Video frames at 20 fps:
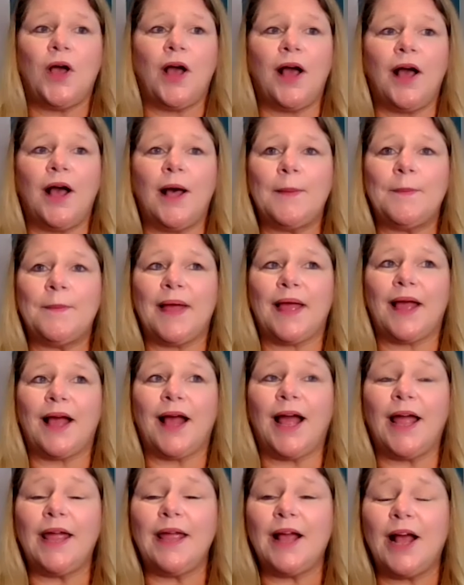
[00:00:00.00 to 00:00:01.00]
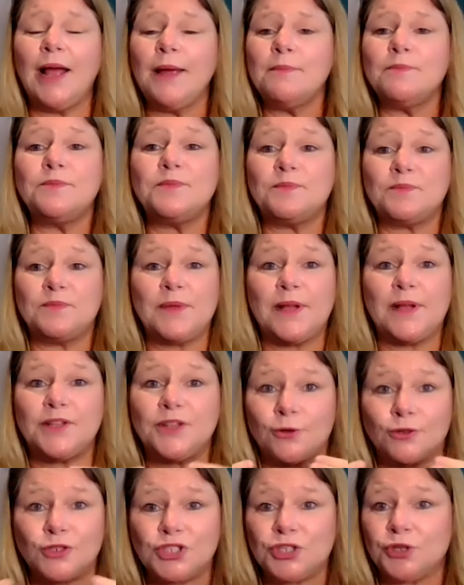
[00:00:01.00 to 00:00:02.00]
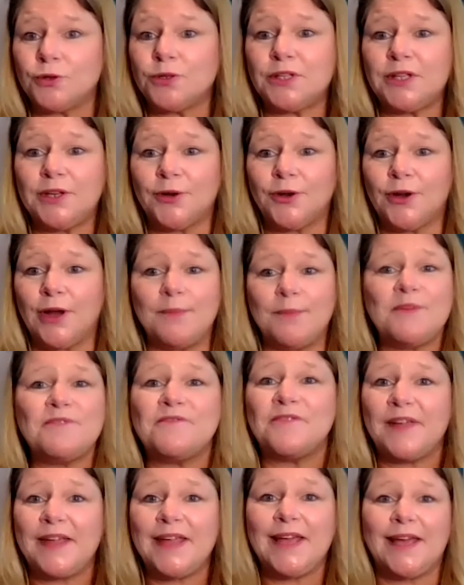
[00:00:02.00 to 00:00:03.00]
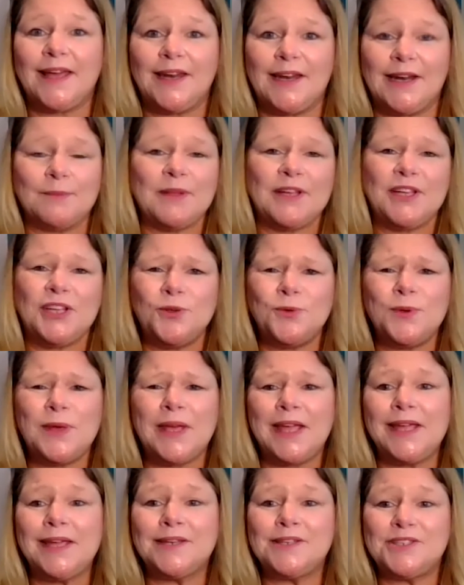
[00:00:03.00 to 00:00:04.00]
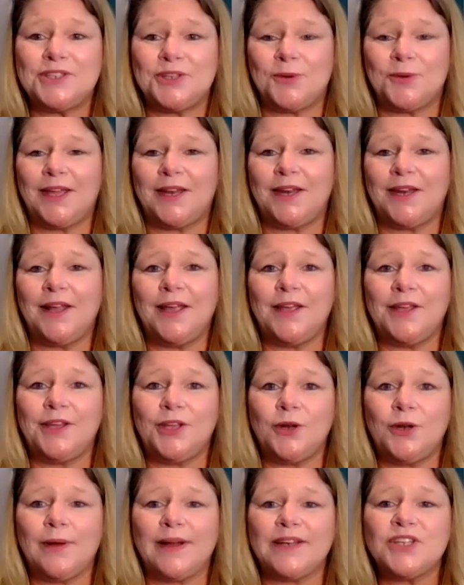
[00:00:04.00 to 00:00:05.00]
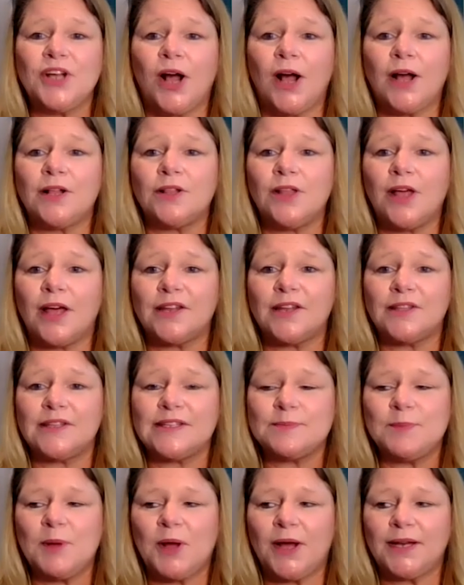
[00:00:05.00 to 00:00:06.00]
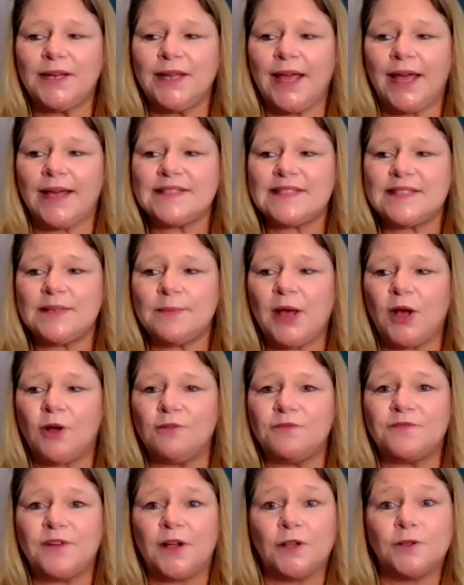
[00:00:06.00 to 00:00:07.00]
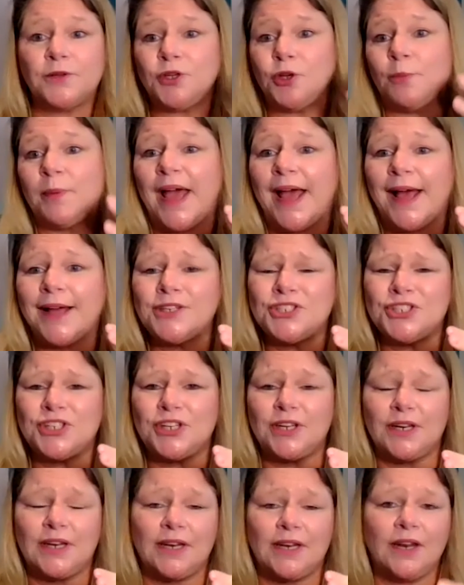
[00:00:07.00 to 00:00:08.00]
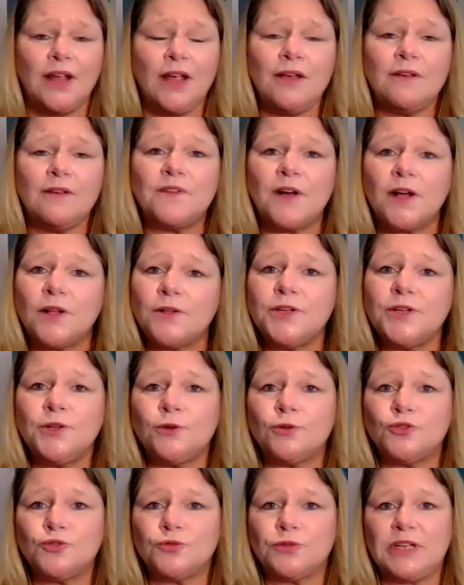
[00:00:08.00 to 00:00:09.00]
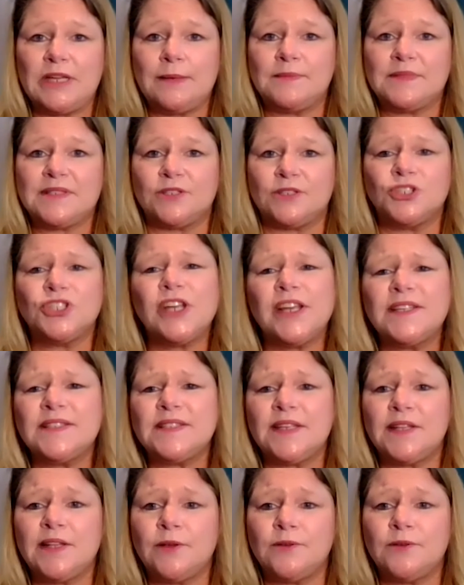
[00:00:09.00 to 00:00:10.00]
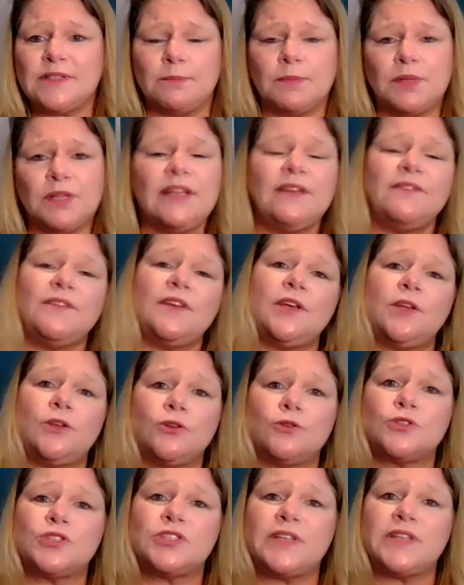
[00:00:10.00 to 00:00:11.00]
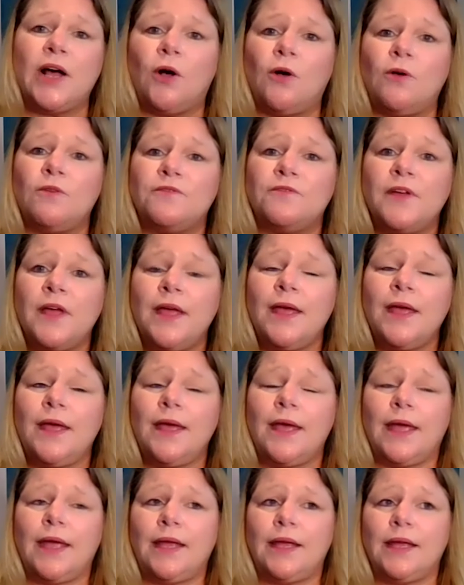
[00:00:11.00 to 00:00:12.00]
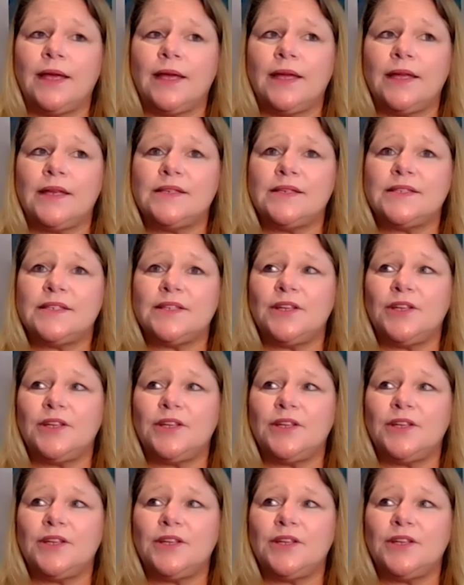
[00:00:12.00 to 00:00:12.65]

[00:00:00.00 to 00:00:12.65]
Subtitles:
I'm their cheerleader. I'm a fan. And I'm like, you can do it. I talk a lot on this podcast about following your passion and following your dreams and chasing those and believing in yourself. And,